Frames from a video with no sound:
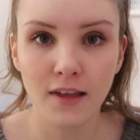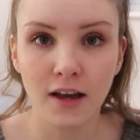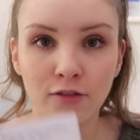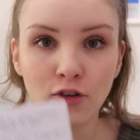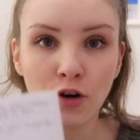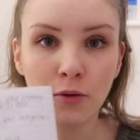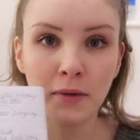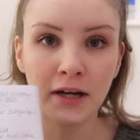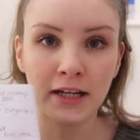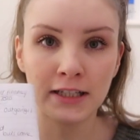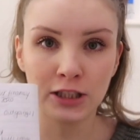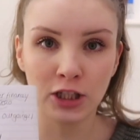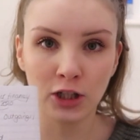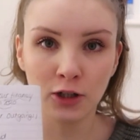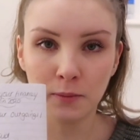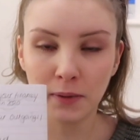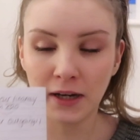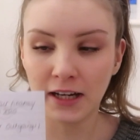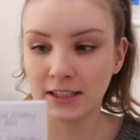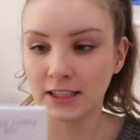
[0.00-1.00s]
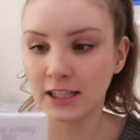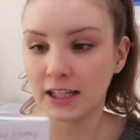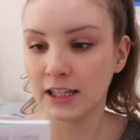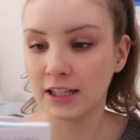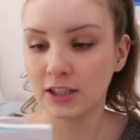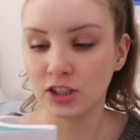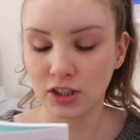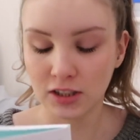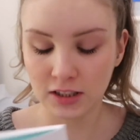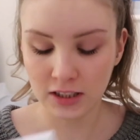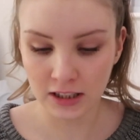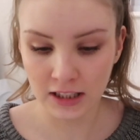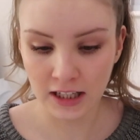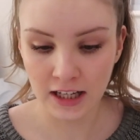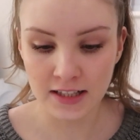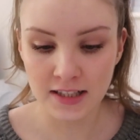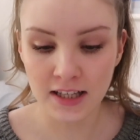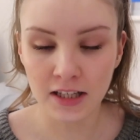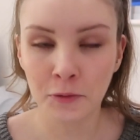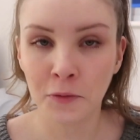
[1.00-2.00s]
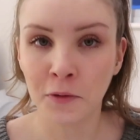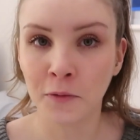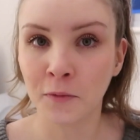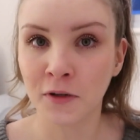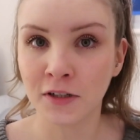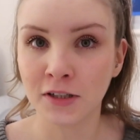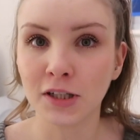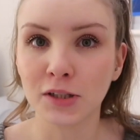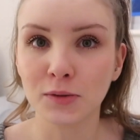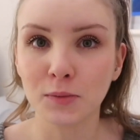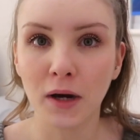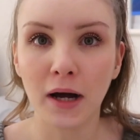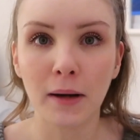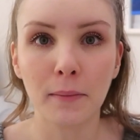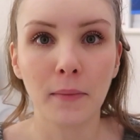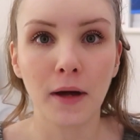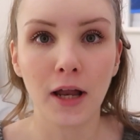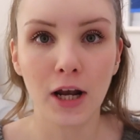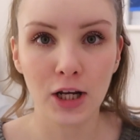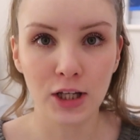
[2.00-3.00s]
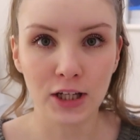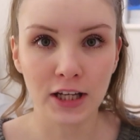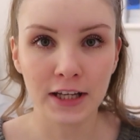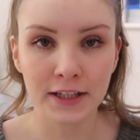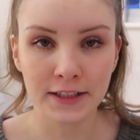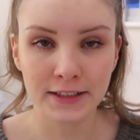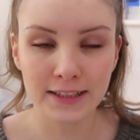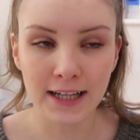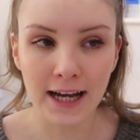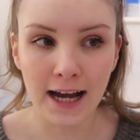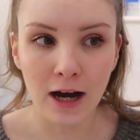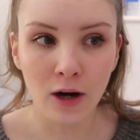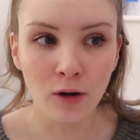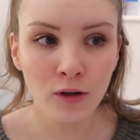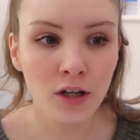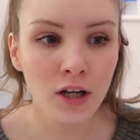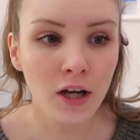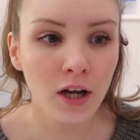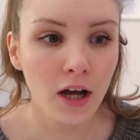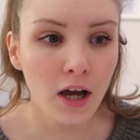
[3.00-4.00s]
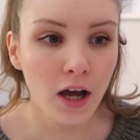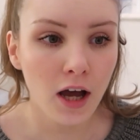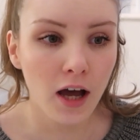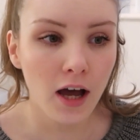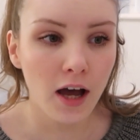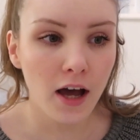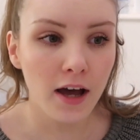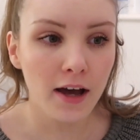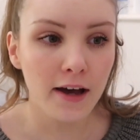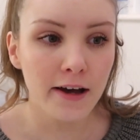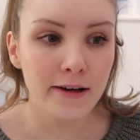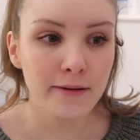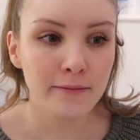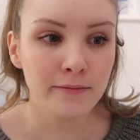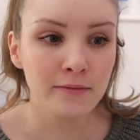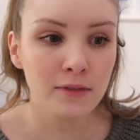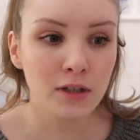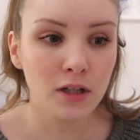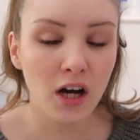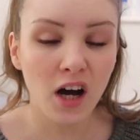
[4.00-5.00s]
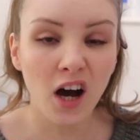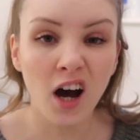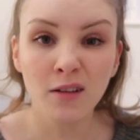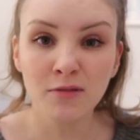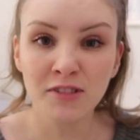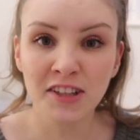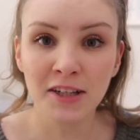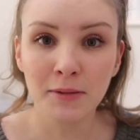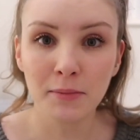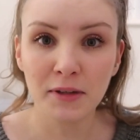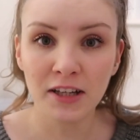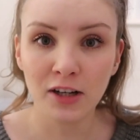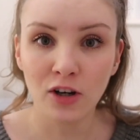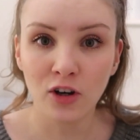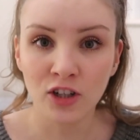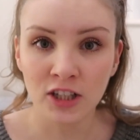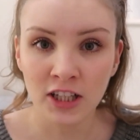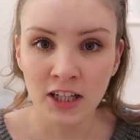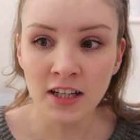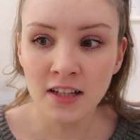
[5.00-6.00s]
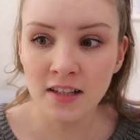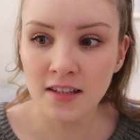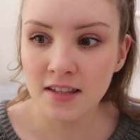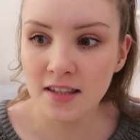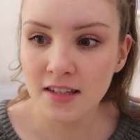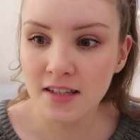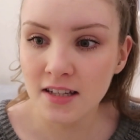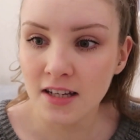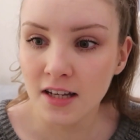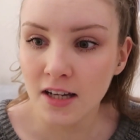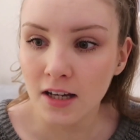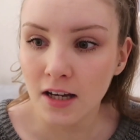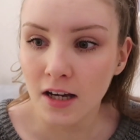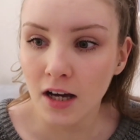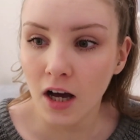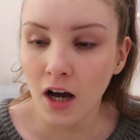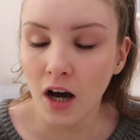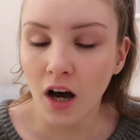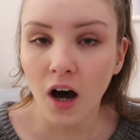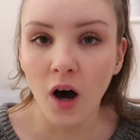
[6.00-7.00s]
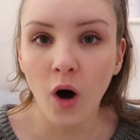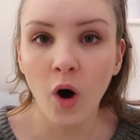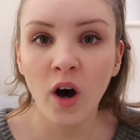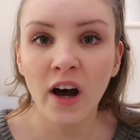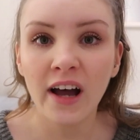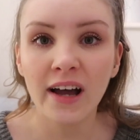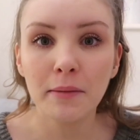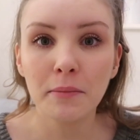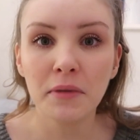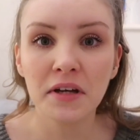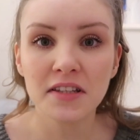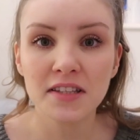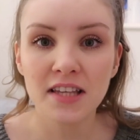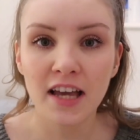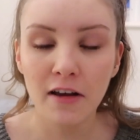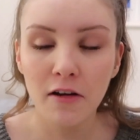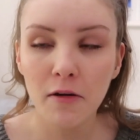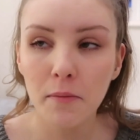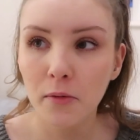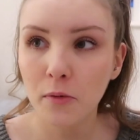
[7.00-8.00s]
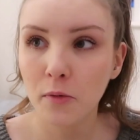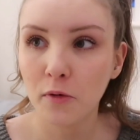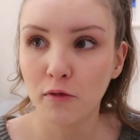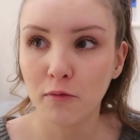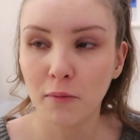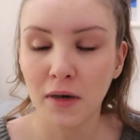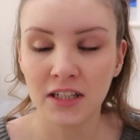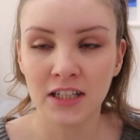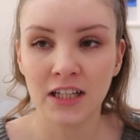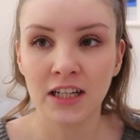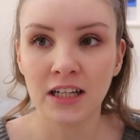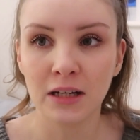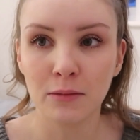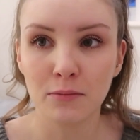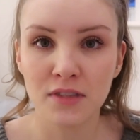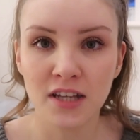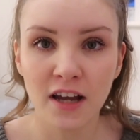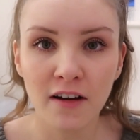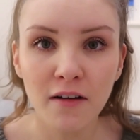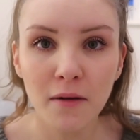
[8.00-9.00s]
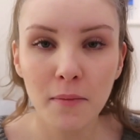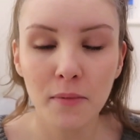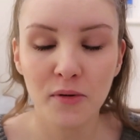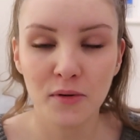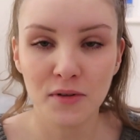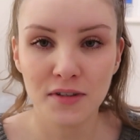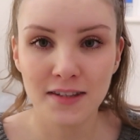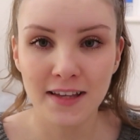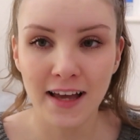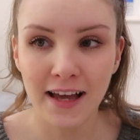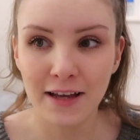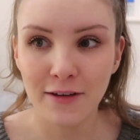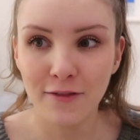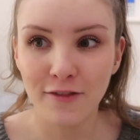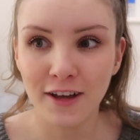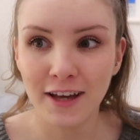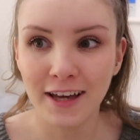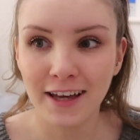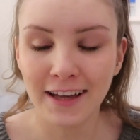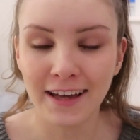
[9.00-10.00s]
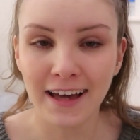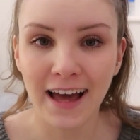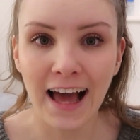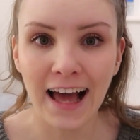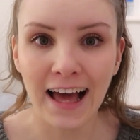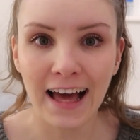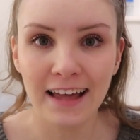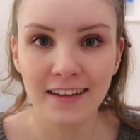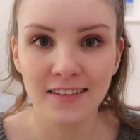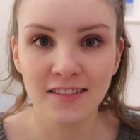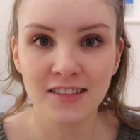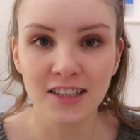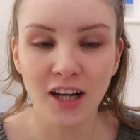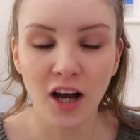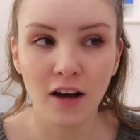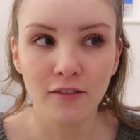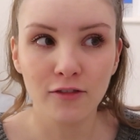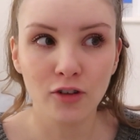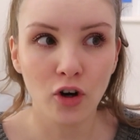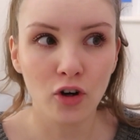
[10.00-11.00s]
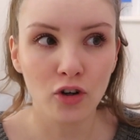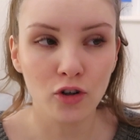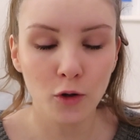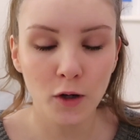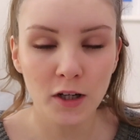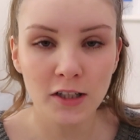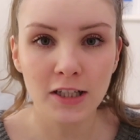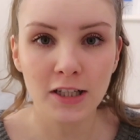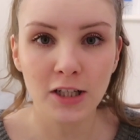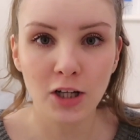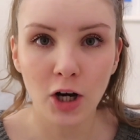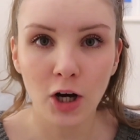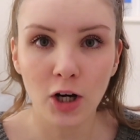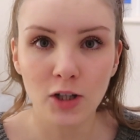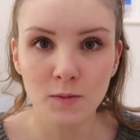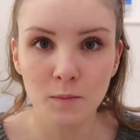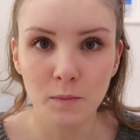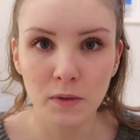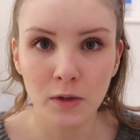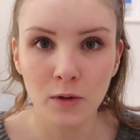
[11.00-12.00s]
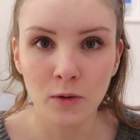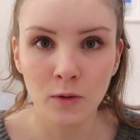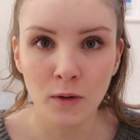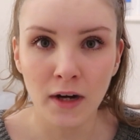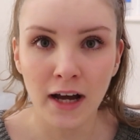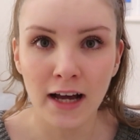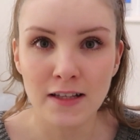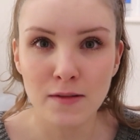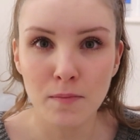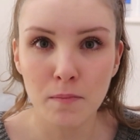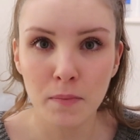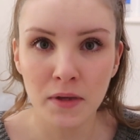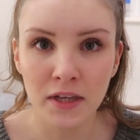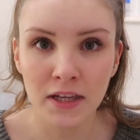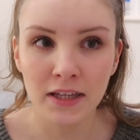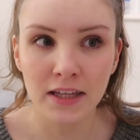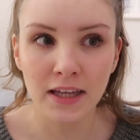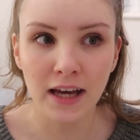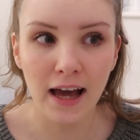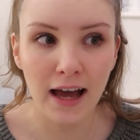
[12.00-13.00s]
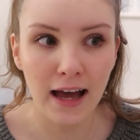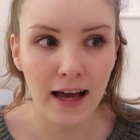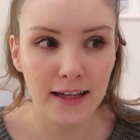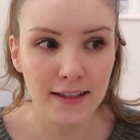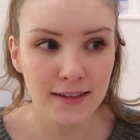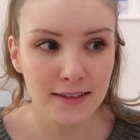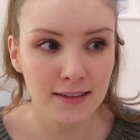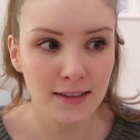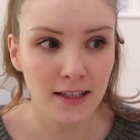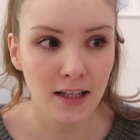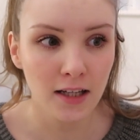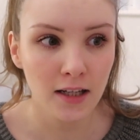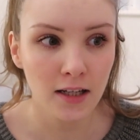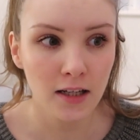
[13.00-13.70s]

got my notepad here just in case anyone wonders why I'm looking down. I'm going to be honest. I'm terrible with money, I'm terrible at saving, and I've got a credit card bill as big as